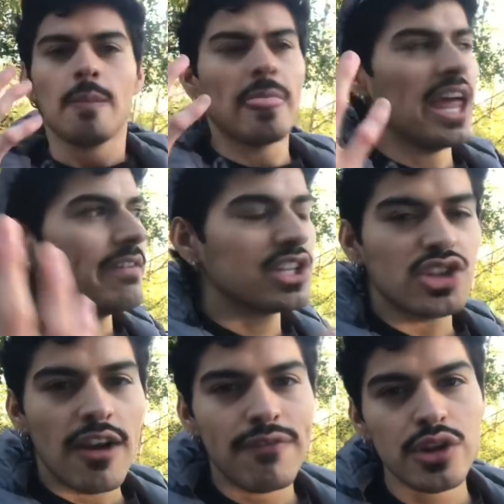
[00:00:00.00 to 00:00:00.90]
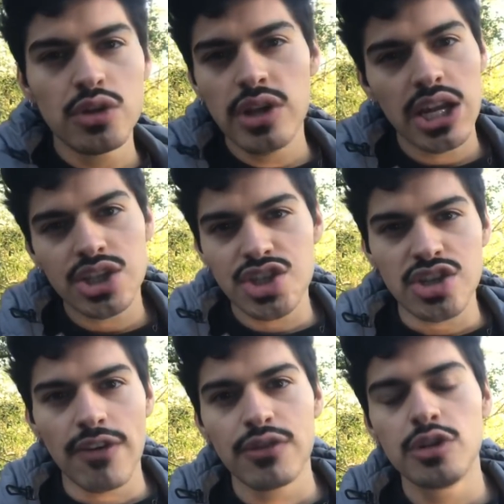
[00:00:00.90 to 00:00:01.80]
and if it's not for you, then it's just
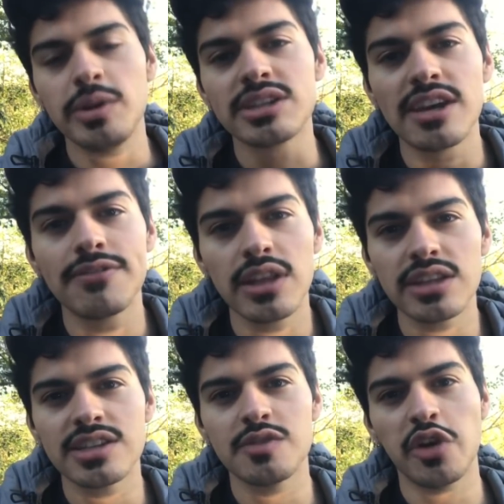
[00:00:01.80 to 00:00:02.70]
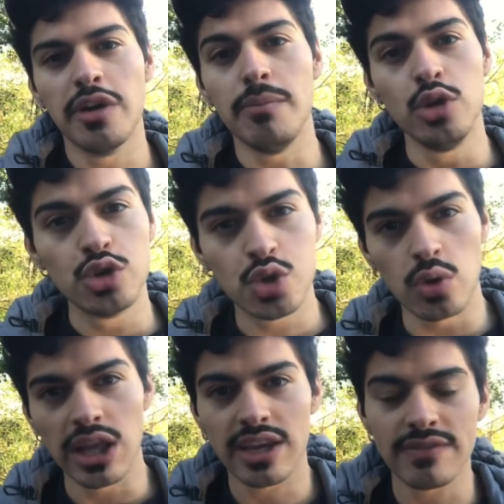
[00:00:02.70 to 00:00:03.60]
not for you because I feel like this is very mutual.
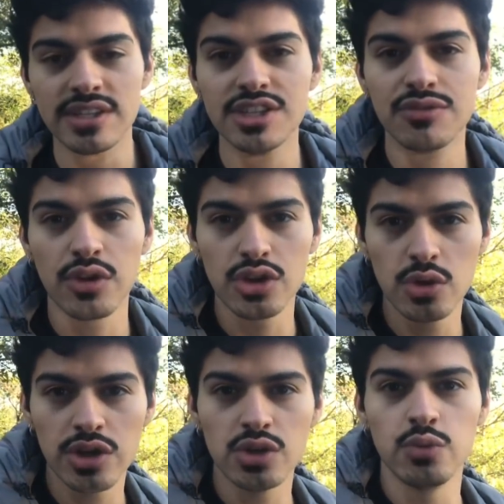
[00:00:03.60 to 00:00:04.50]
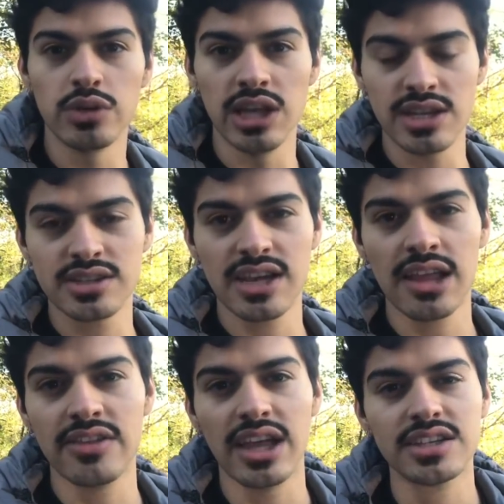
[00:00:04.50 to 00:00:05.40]
Like if this is for you and you relate to that,
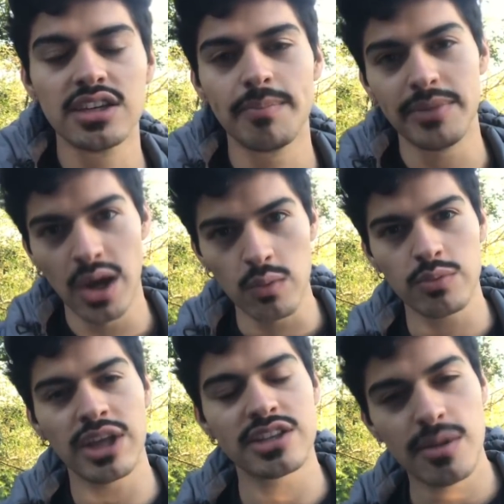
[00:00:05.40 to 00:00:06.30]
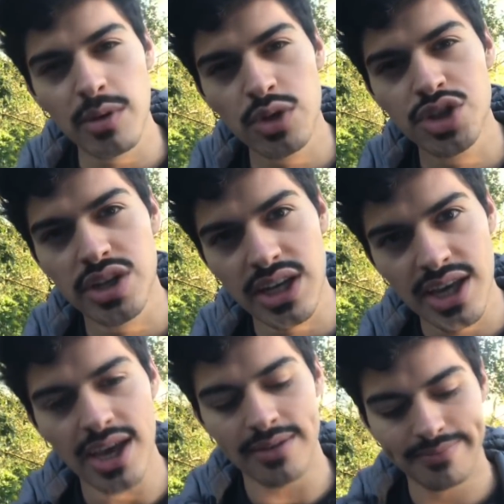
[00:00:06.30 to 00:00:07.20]
then that's gonna get that's gonna be what you're gonna
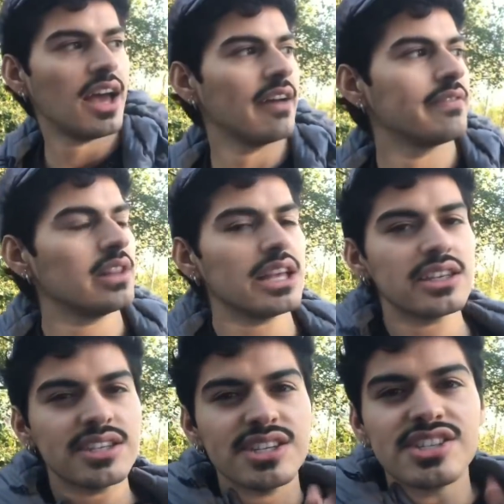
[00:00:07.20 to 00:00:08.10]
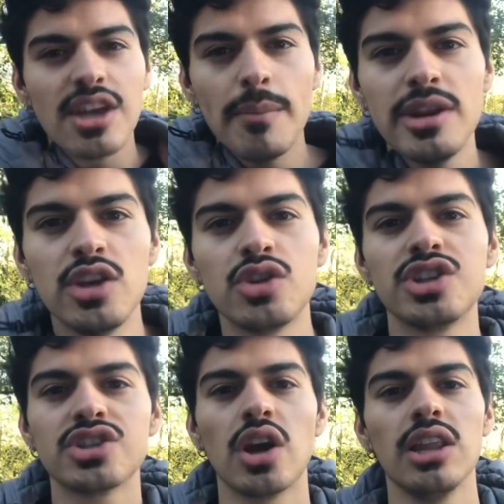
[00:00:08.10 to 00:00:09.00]
get. I feel like this is somebody you're
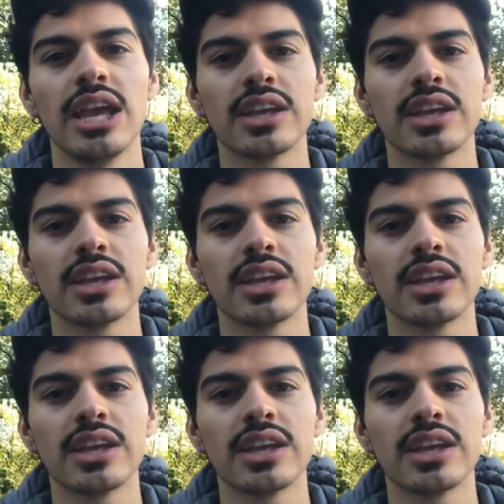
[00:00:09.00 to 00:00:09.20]
just are like